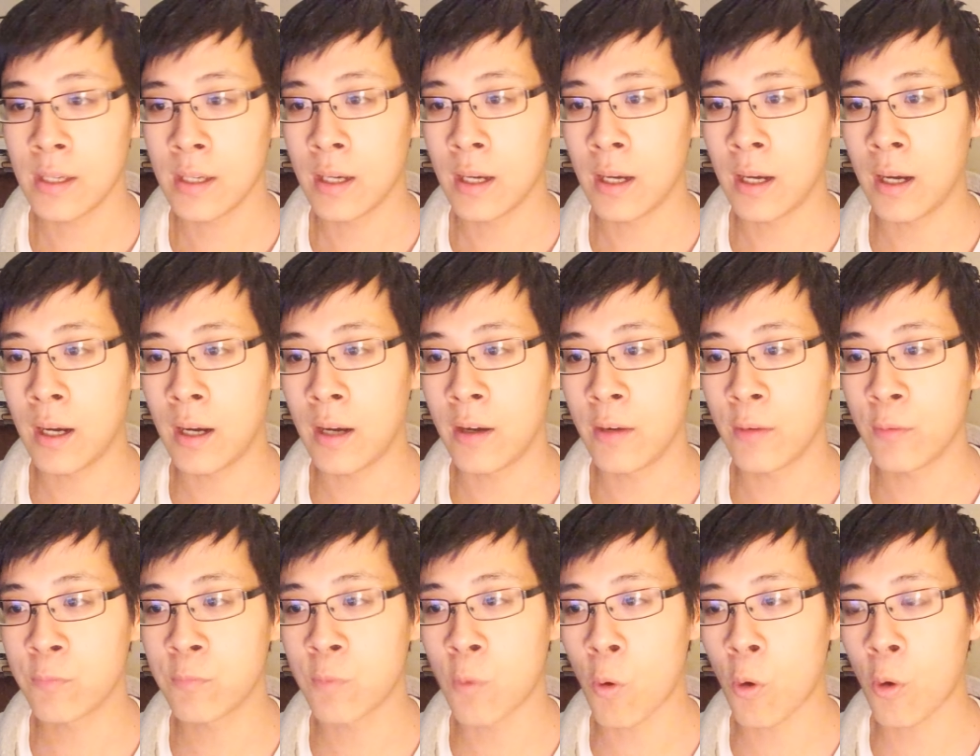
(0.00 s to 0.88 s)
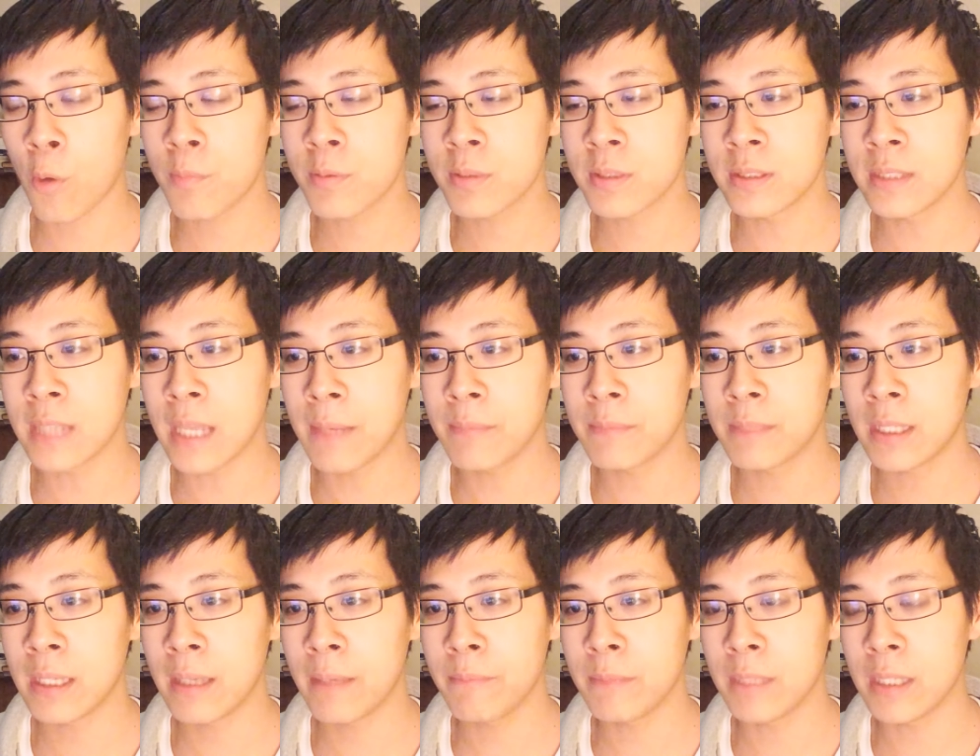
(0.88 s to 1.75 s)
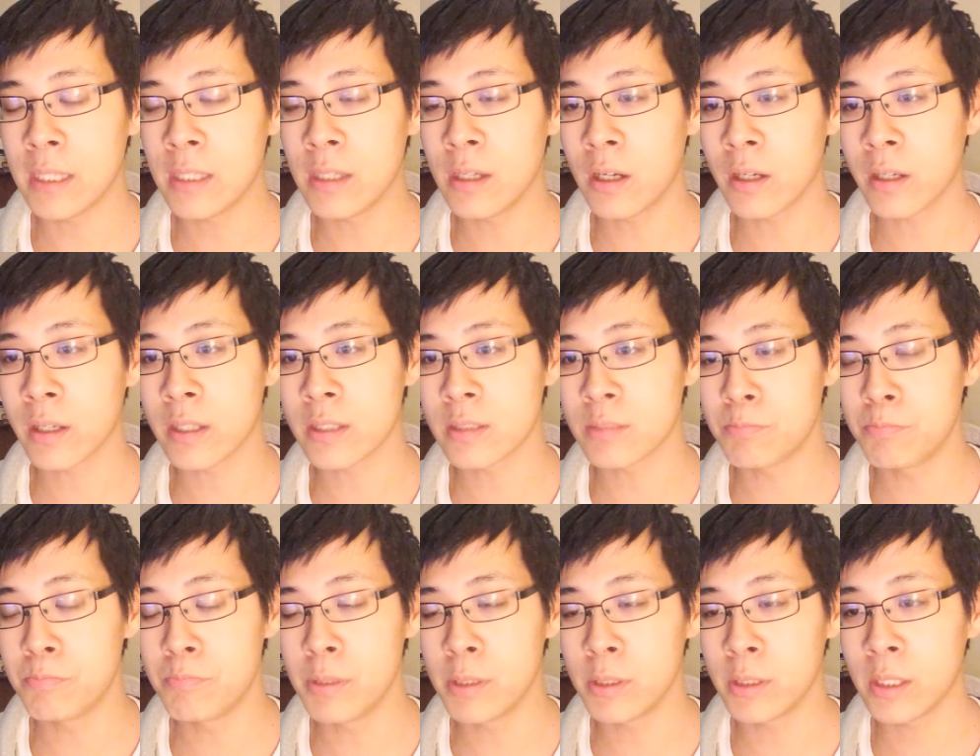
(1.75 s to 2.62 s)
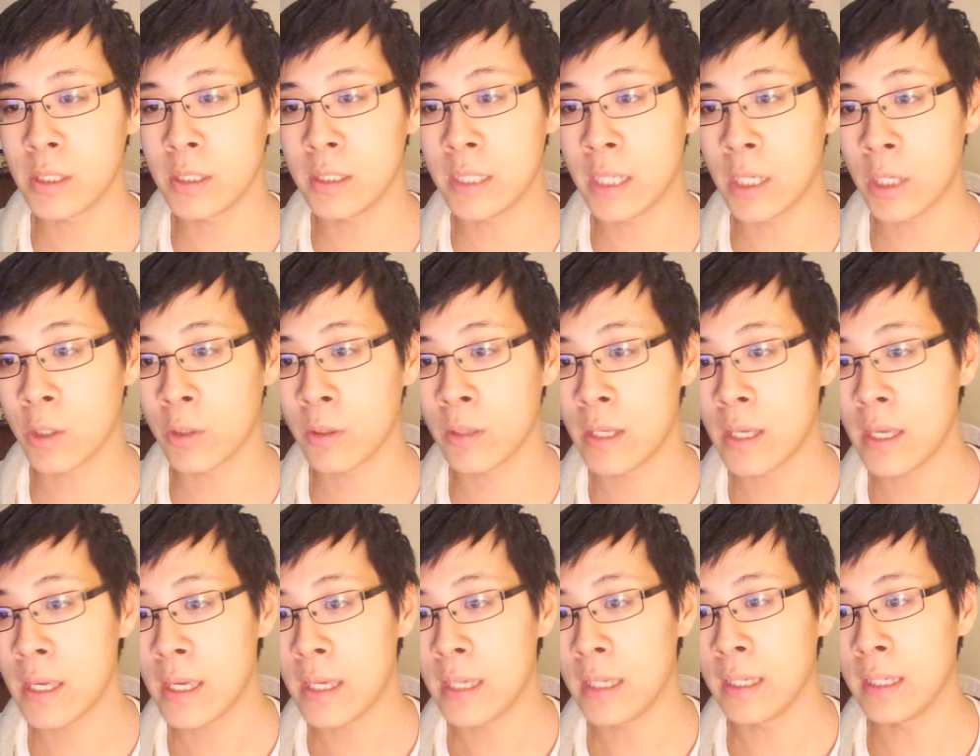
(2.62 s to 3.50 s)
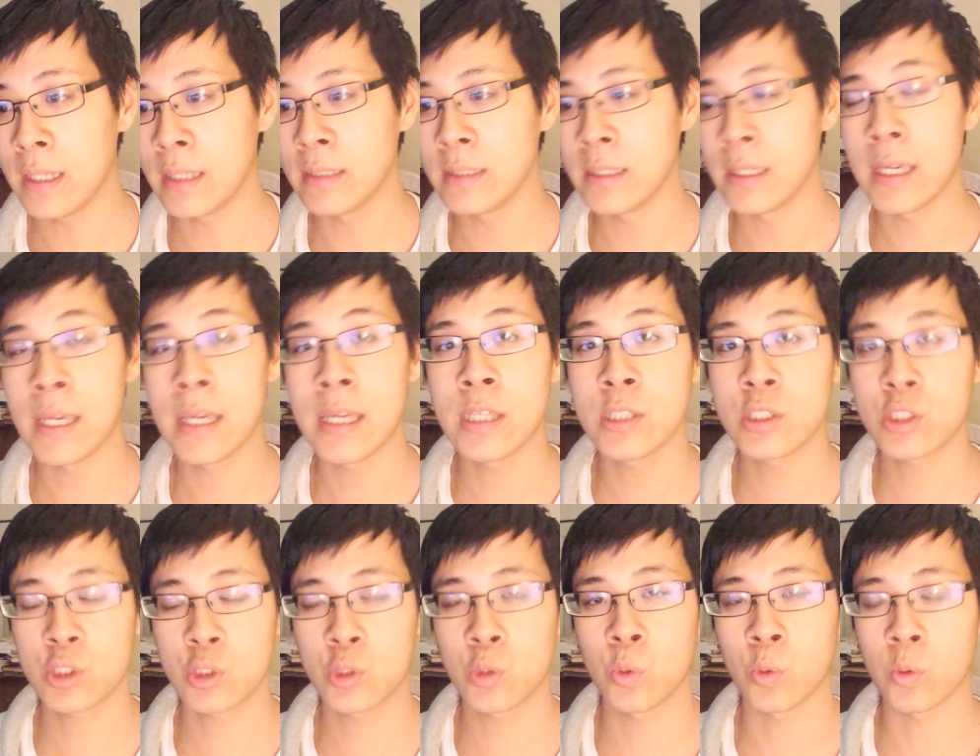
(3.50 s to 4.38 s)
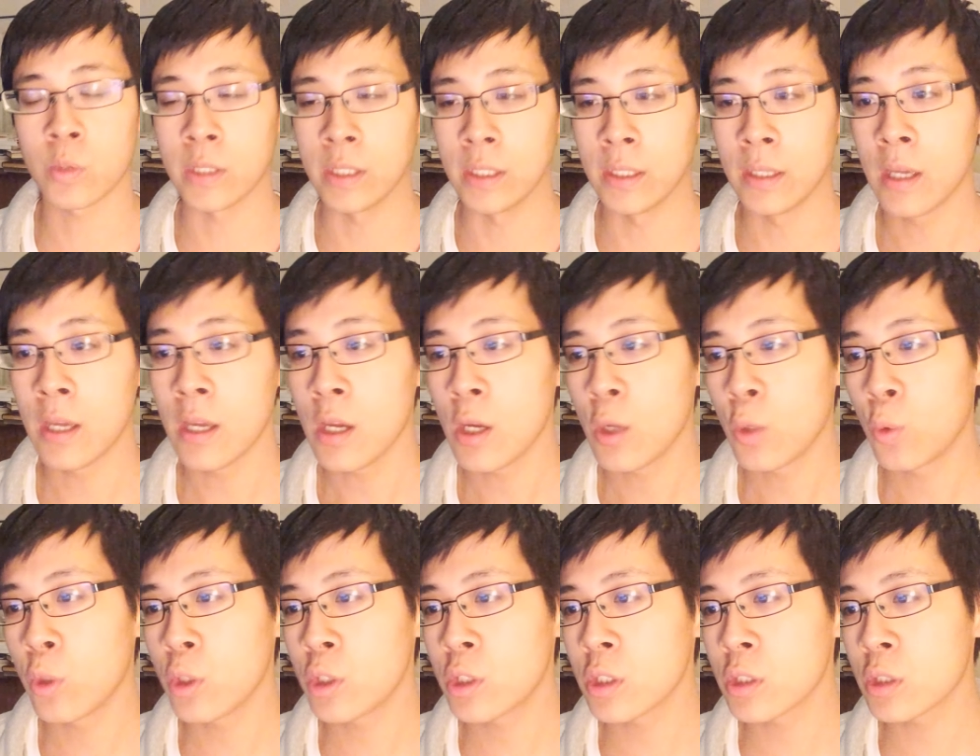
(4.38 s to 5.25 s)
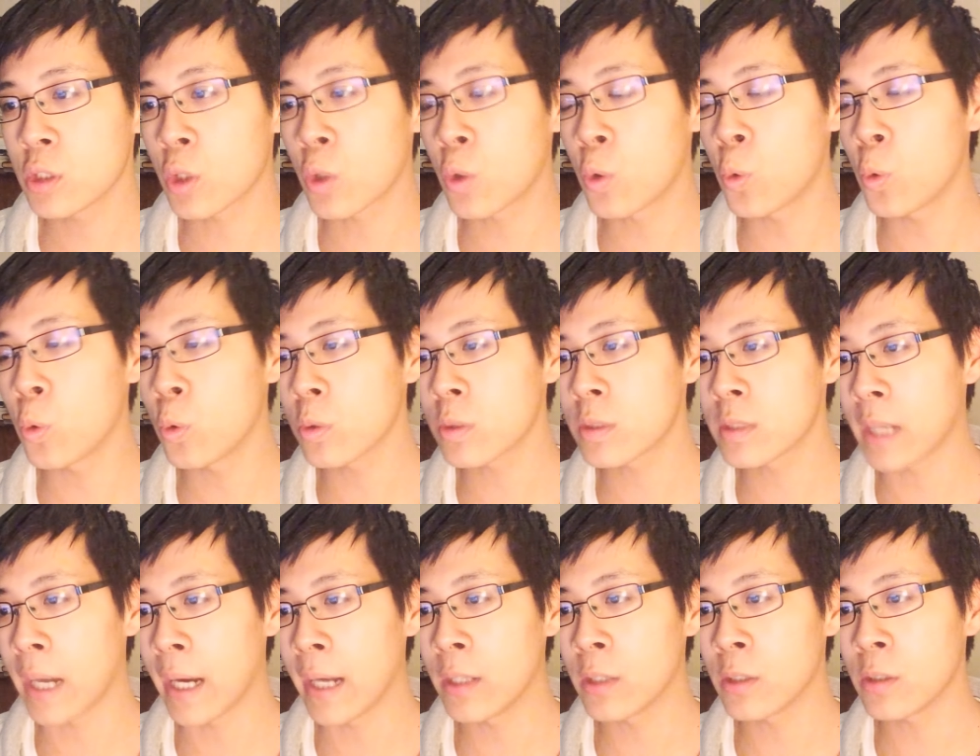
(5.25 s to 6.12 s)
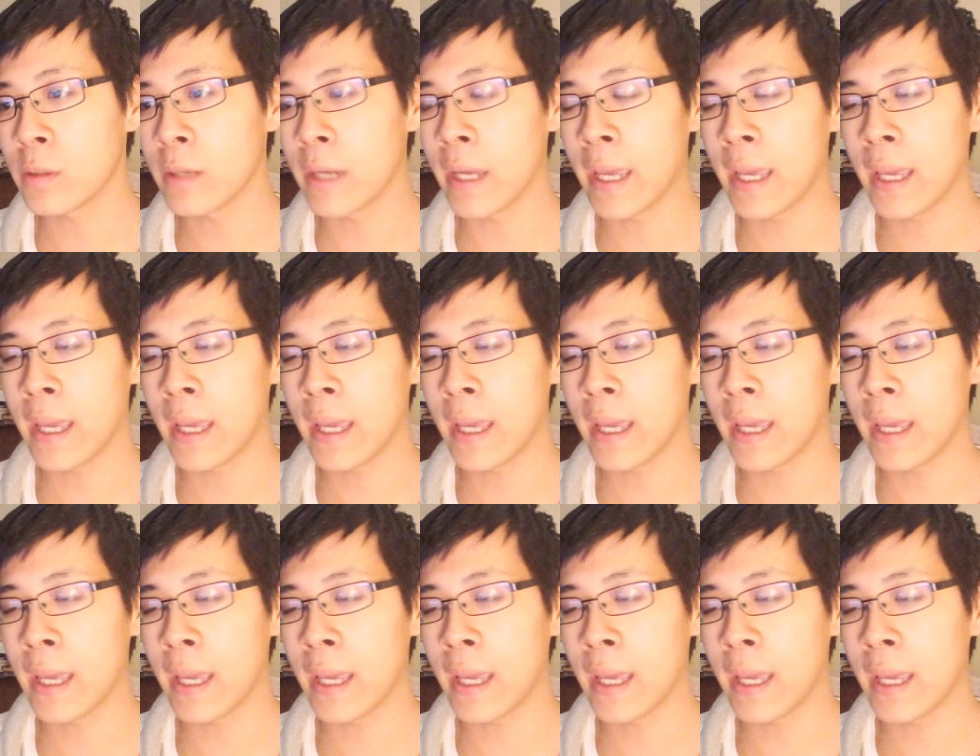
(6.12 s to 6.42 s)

uh, Forbes named him the youngest billionaire in history, which is a cool title.